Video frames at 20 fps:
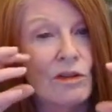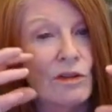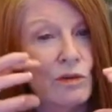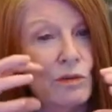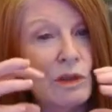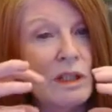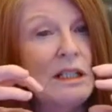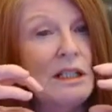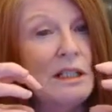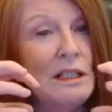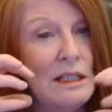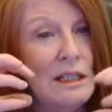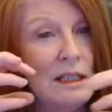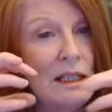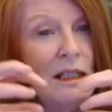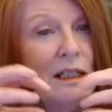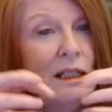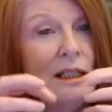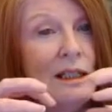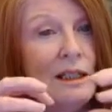
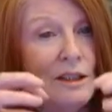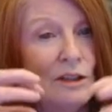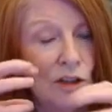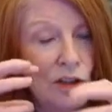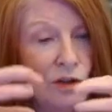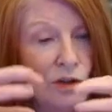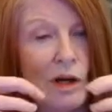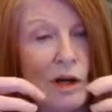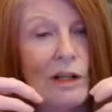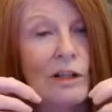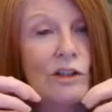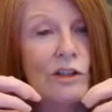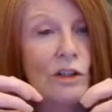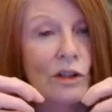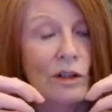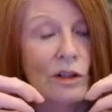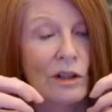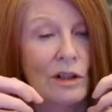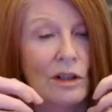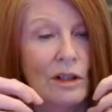3D
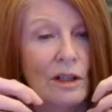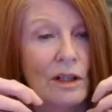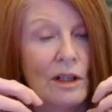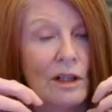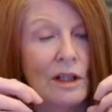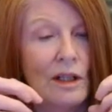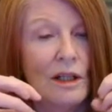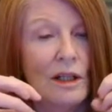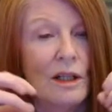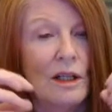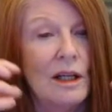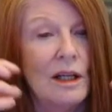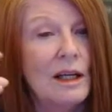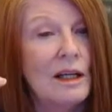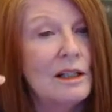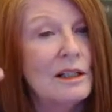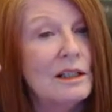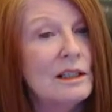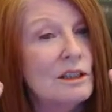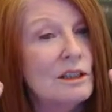structure,
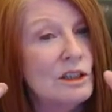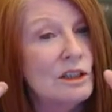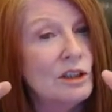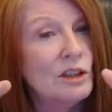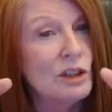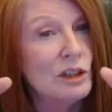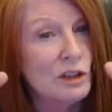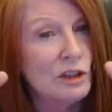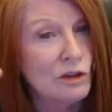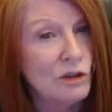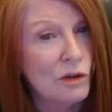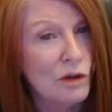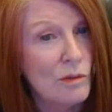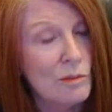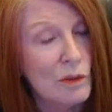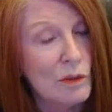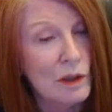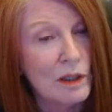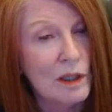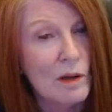and it's just
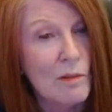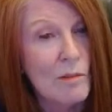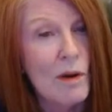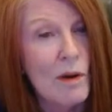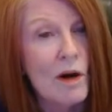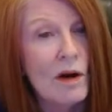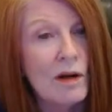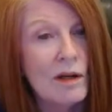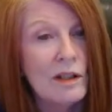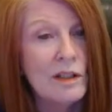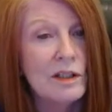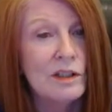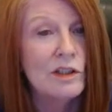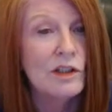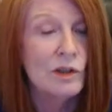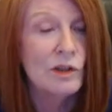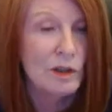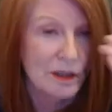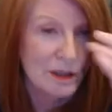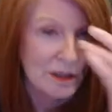crumbling apart,
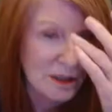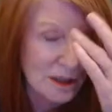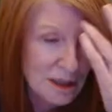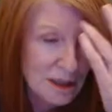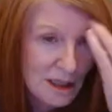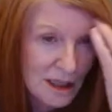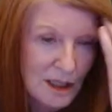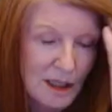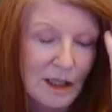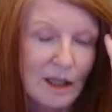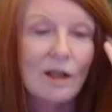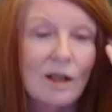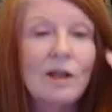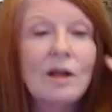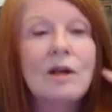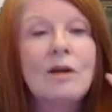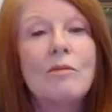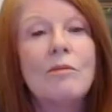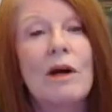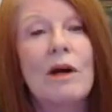as you can see
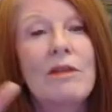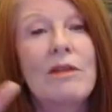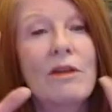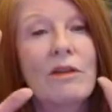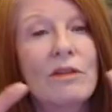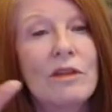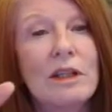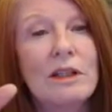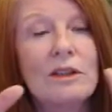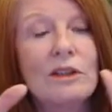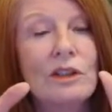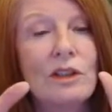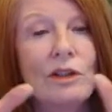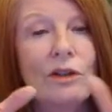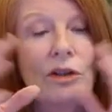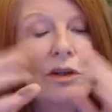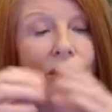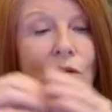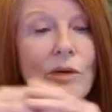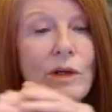by the things that
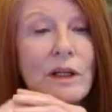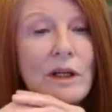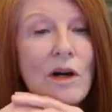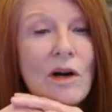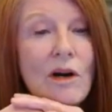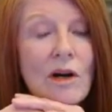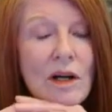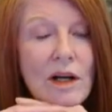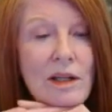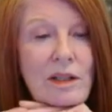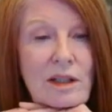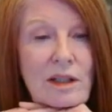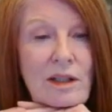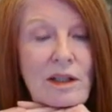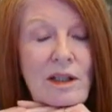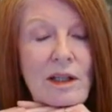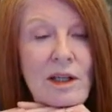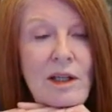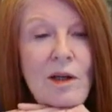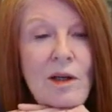are going on.
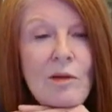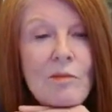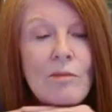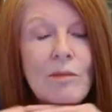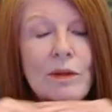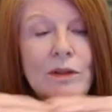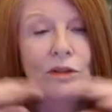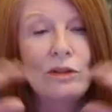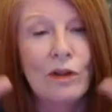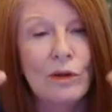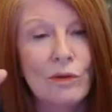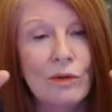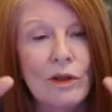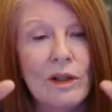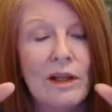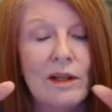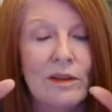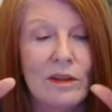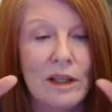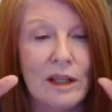But don't
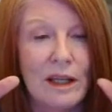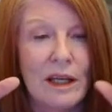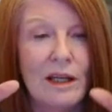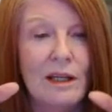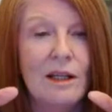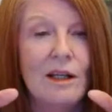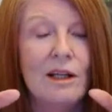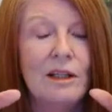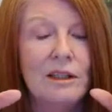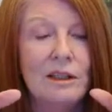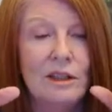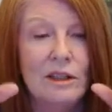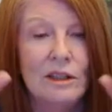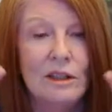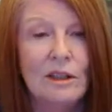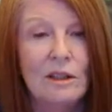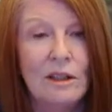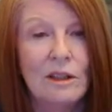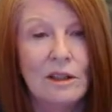let the chaos